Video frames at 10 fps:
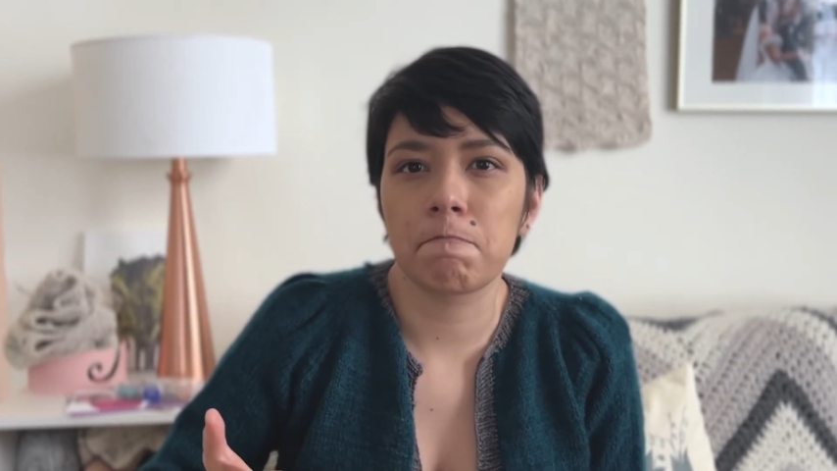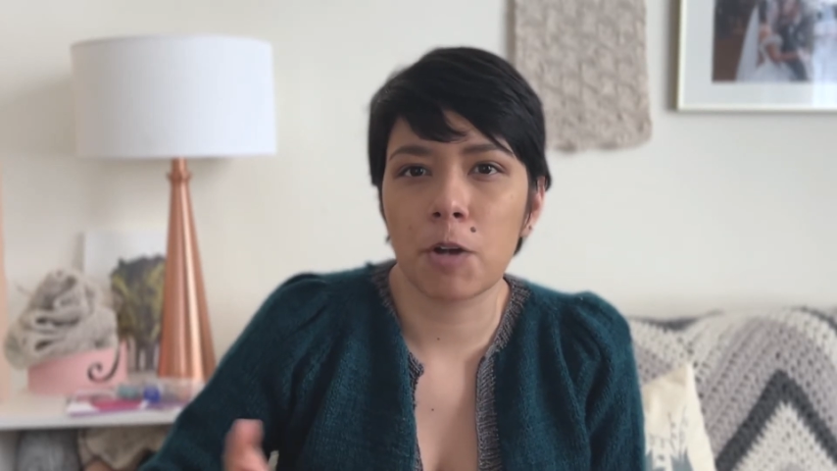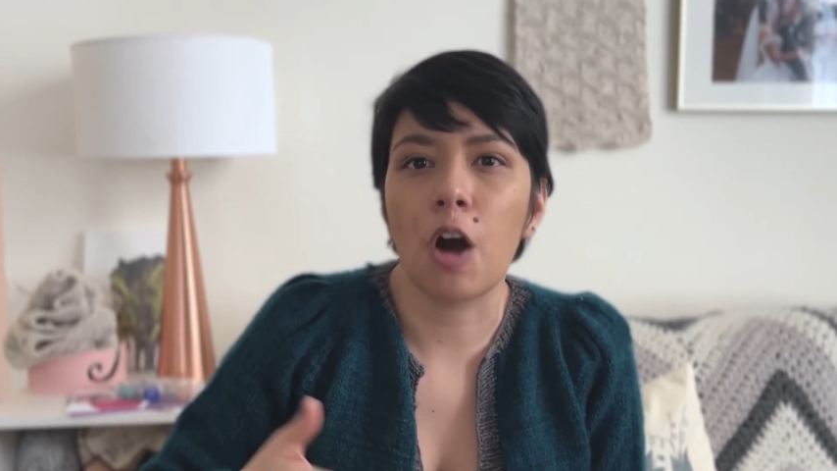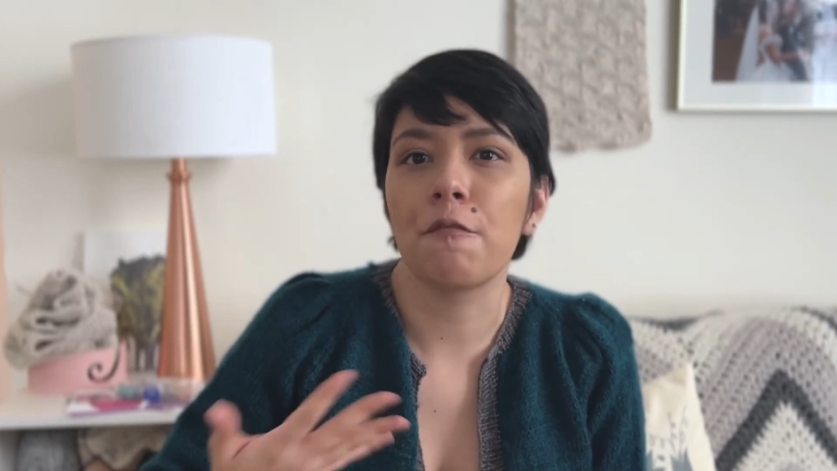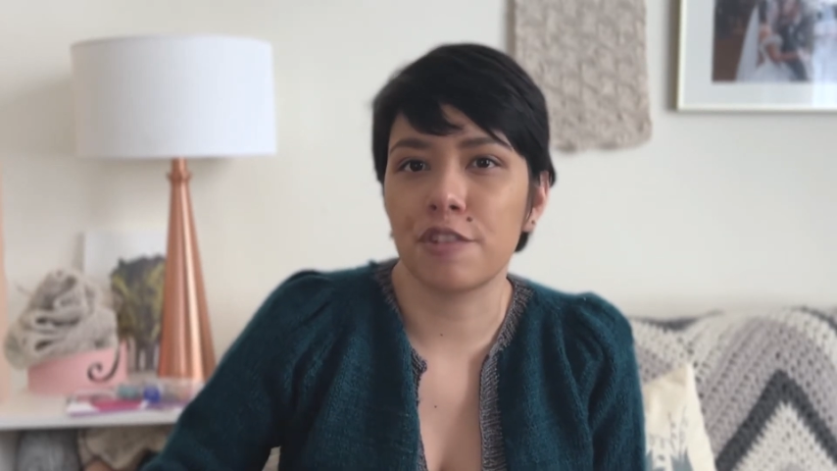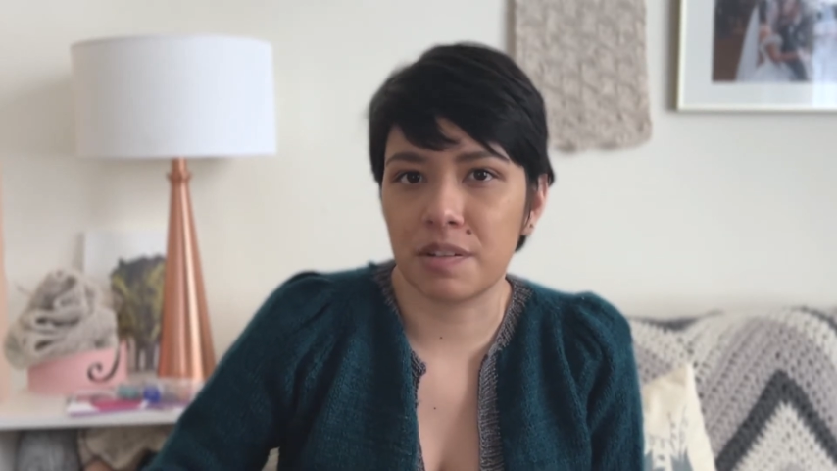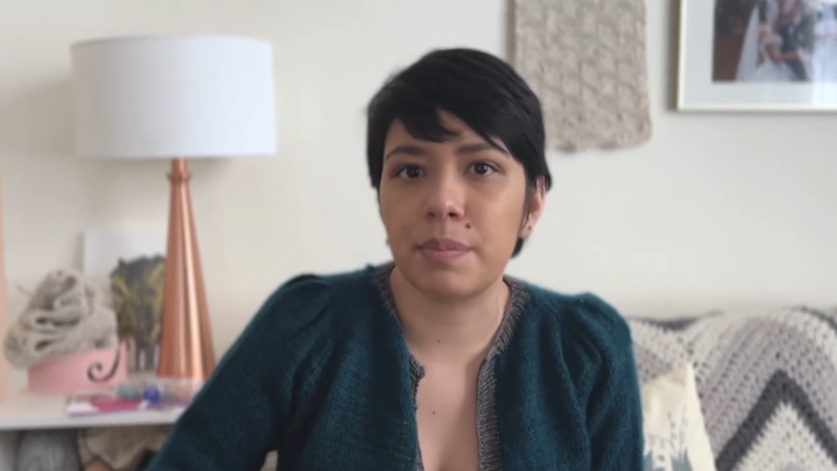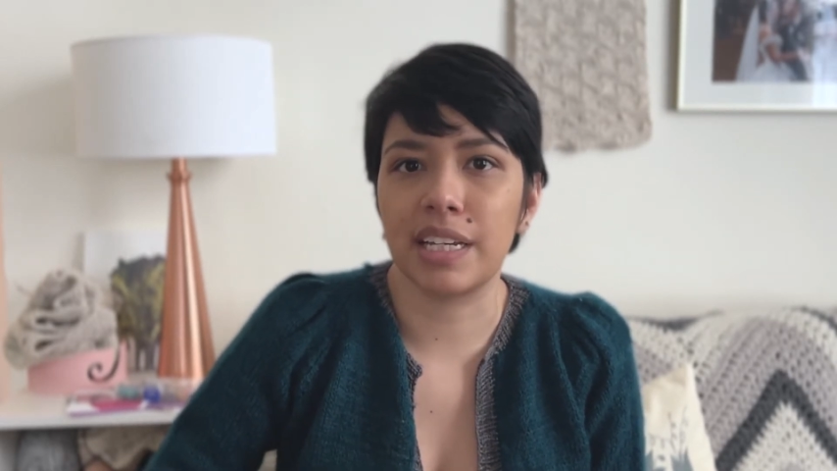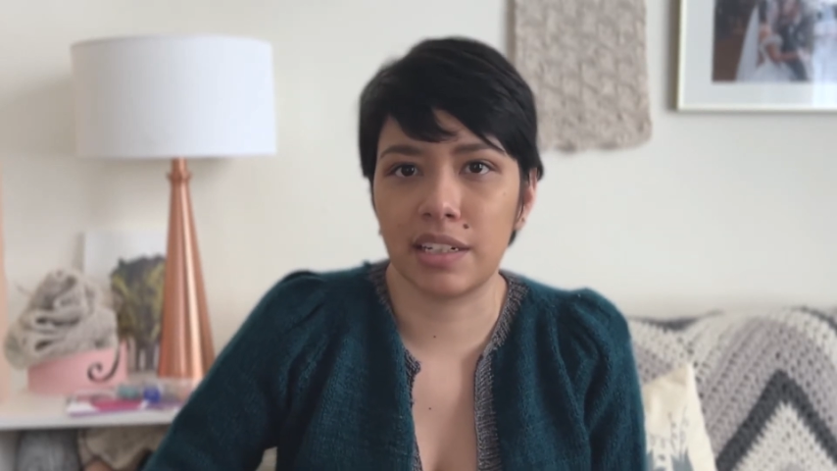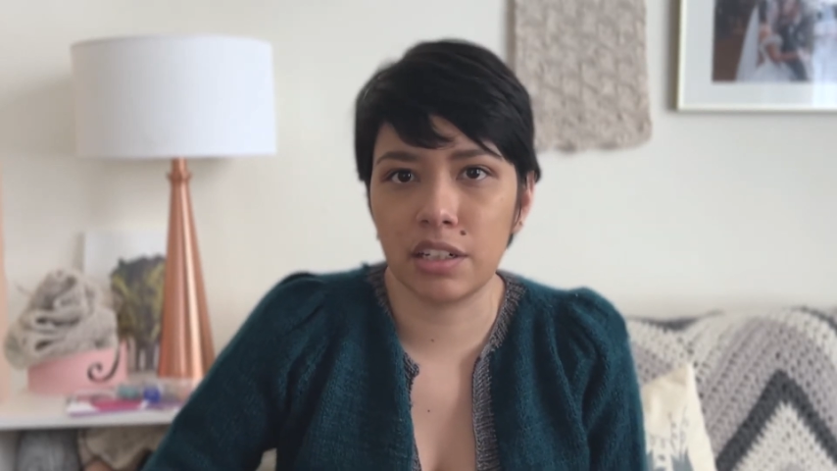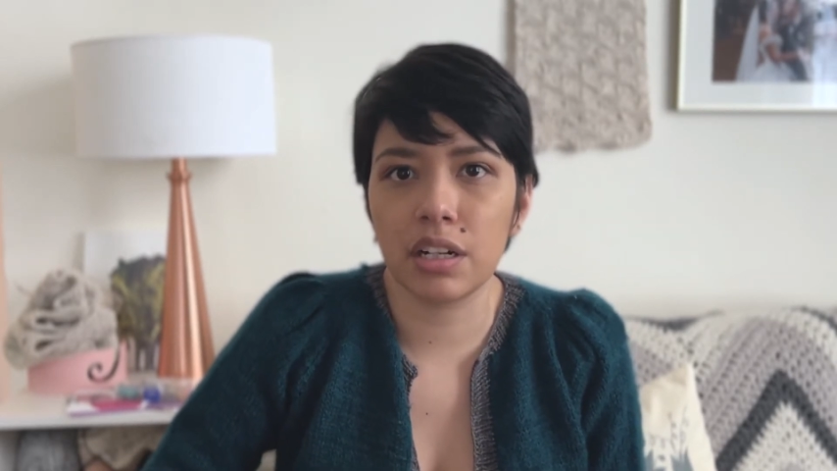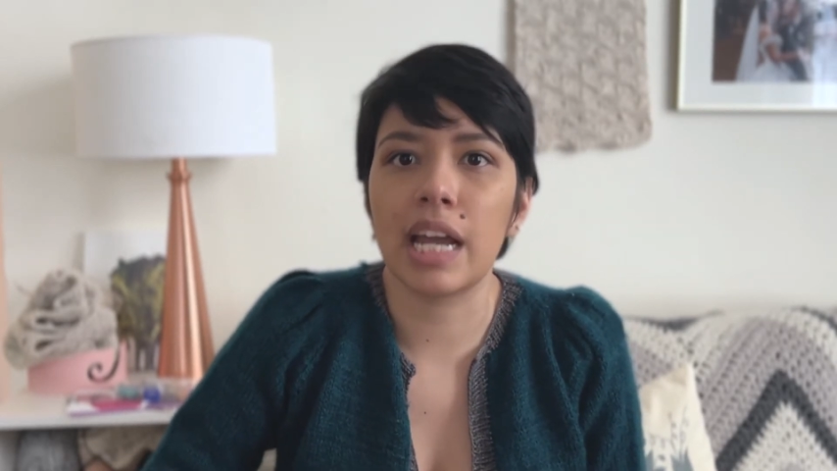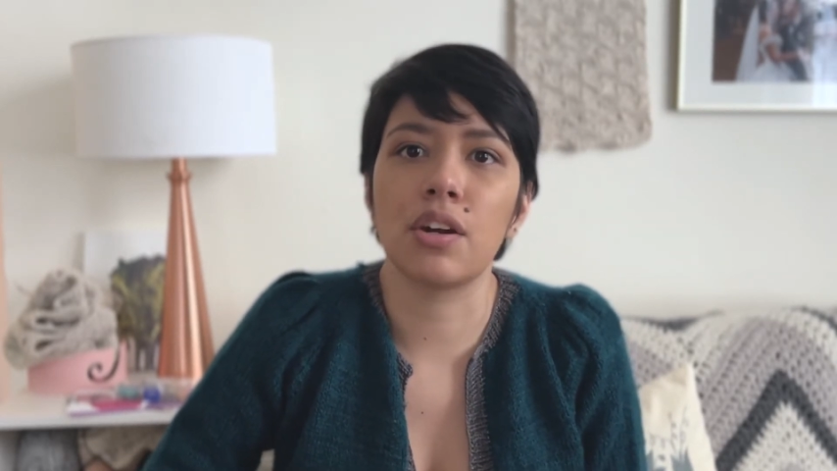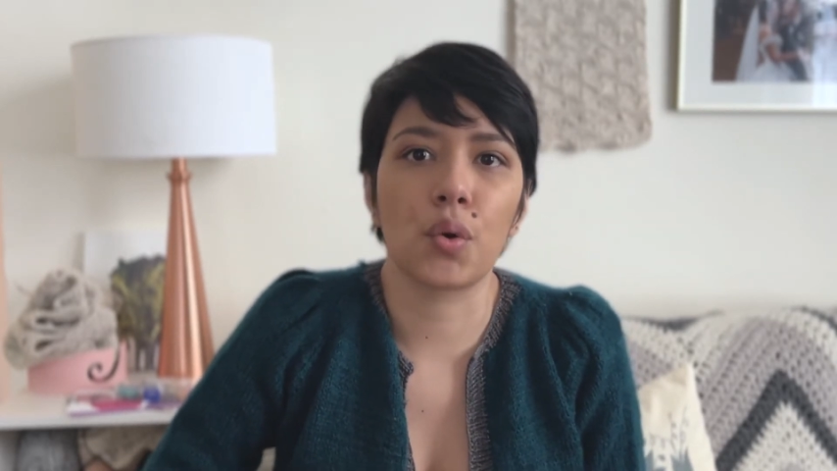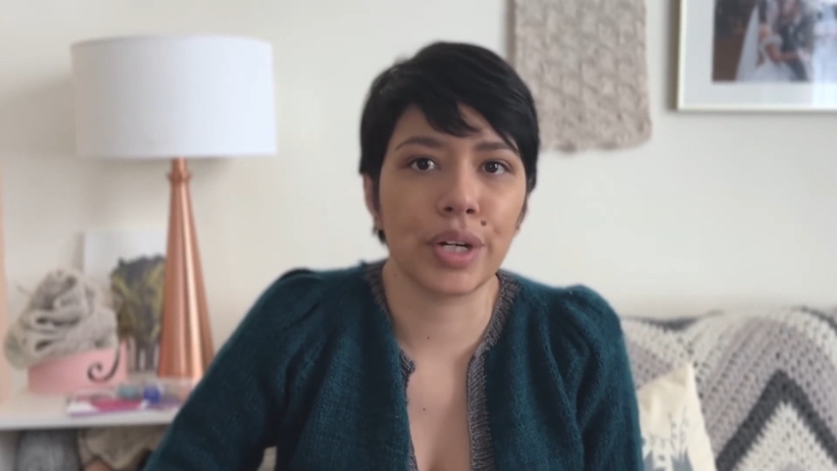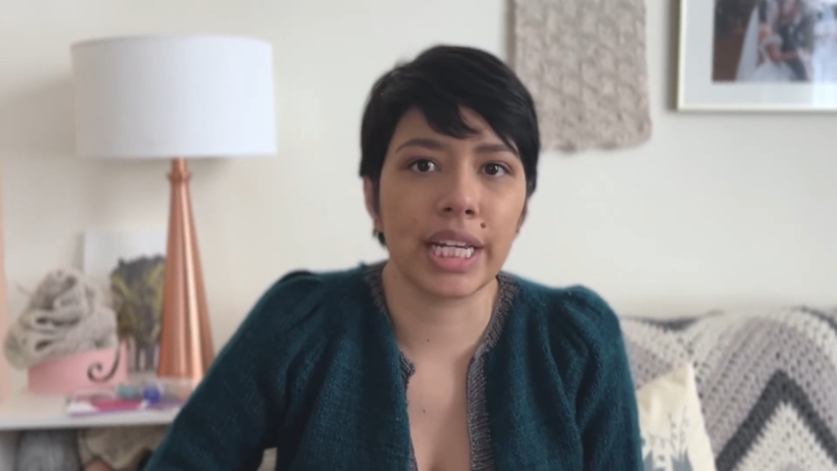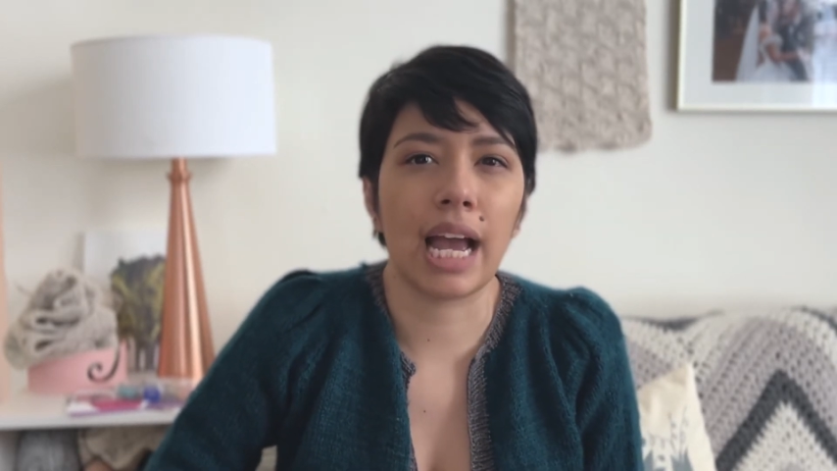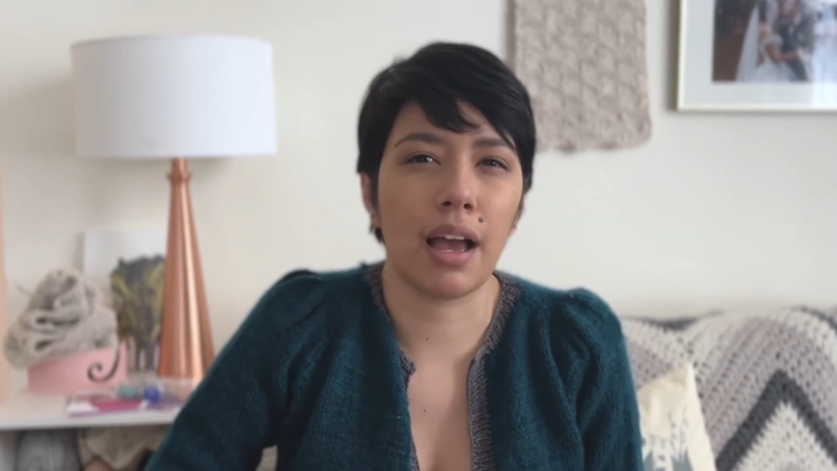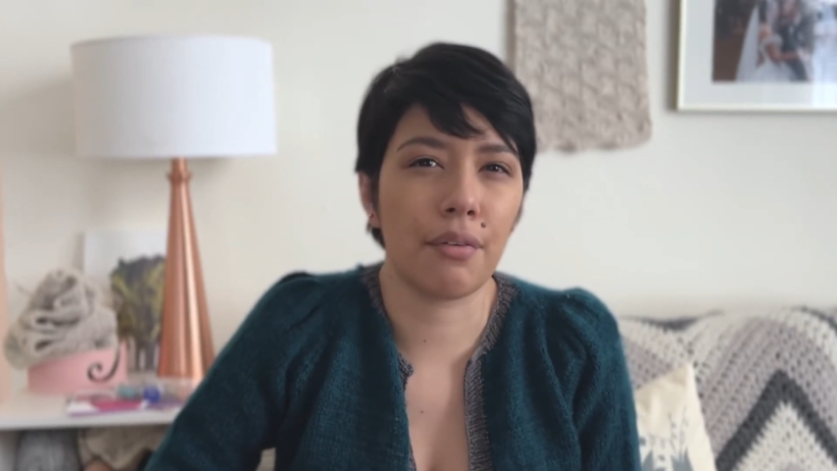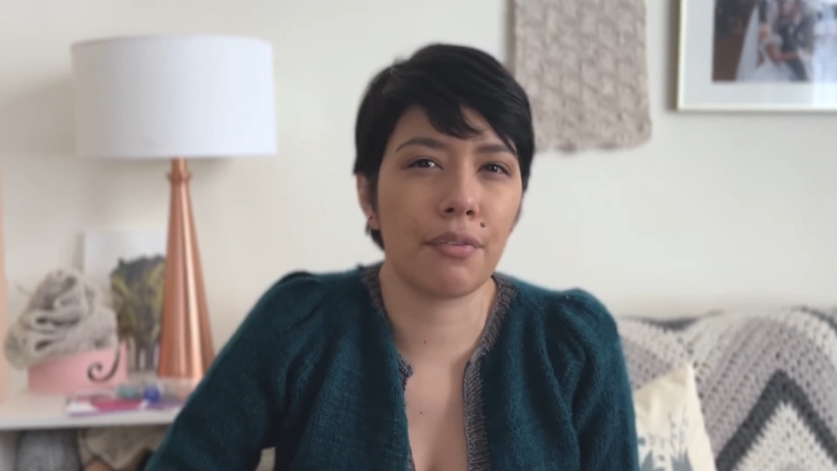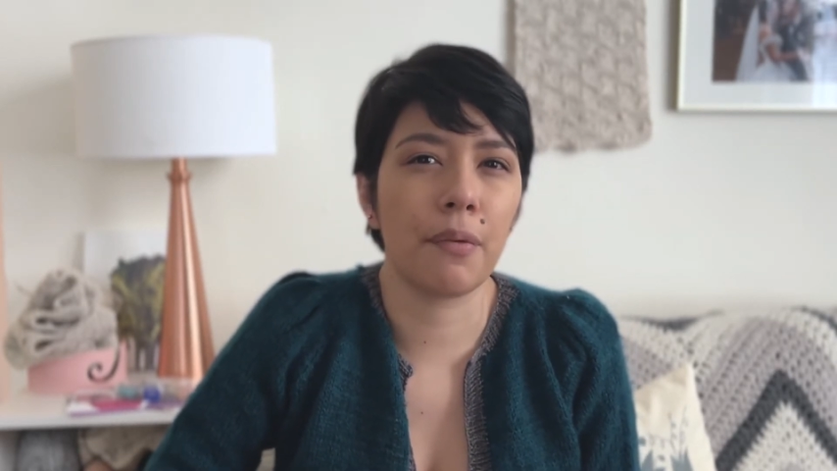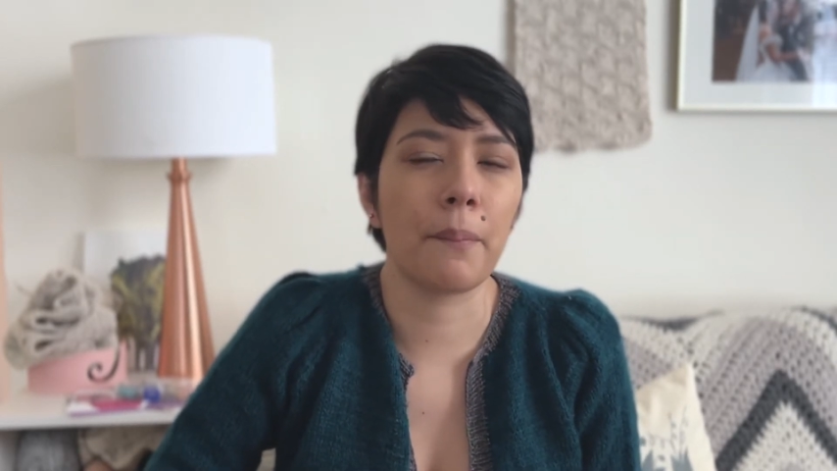confident beginner and already have